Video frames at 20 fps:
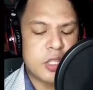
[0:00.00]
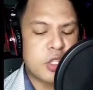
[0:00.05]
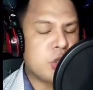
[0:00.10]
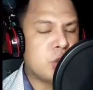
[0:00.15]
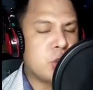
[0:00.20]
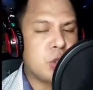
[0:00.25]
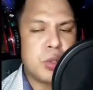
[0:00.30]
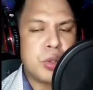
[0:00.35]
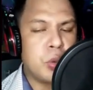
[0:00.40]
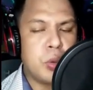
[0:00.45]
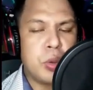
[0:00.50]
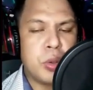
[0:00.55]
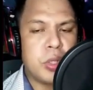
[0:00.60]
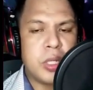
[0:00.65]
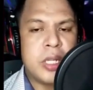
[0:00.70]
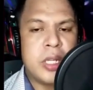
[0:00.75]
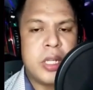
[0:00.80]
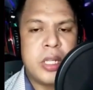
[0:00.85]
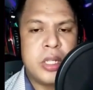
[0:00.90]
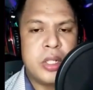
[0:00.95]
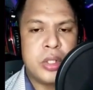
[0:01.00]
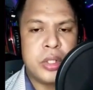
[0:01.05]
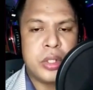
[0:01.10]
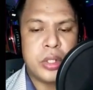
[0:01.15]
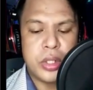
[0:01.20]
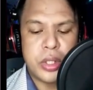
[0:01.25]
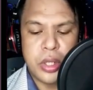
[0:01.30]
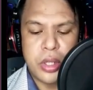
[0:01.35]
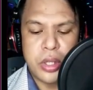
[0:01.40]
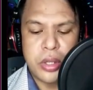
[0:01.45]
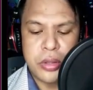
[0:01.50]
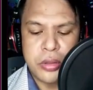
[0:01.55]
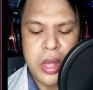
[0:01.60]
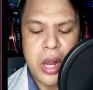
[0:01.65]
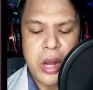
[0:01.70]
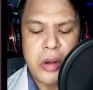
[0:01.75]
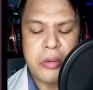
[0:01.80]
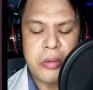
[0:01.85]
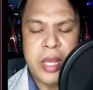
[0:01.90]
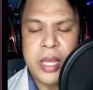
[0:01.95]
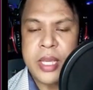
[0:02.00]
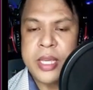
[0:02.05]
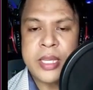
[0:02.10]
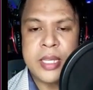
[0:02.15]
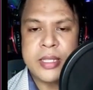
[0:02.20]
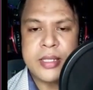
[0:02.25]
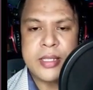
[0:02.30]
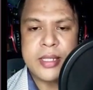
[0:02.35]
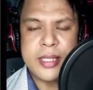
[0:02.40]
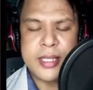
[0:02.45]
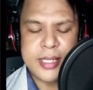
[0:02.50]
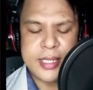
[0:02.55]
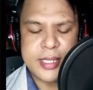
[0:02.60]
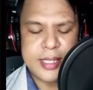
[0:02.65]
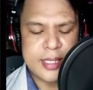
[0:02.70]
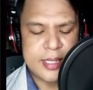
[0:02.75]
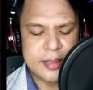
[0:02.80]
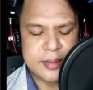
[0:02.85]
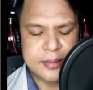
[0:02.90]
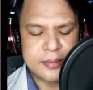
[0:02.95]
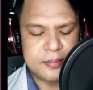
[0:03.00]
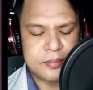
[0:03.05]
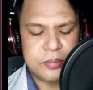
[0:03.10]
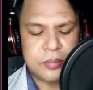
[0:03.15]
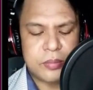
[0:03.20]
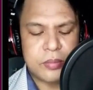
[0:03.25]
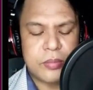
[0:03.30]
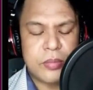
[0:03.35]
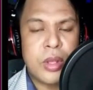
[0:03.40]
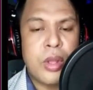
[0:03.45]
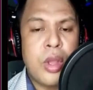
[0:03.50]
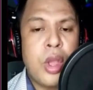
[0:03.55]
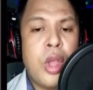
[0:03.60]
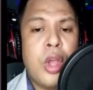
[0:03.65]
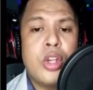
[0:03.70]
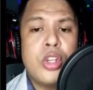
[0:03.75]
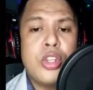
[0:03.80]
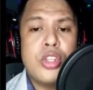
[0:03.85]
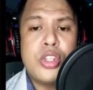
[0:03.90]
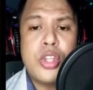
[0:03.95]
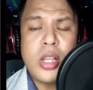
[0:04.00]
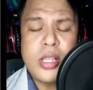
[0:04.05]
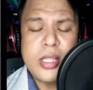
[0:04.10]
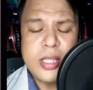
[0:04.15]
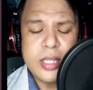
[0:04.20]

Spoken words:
The pupils shook their heads.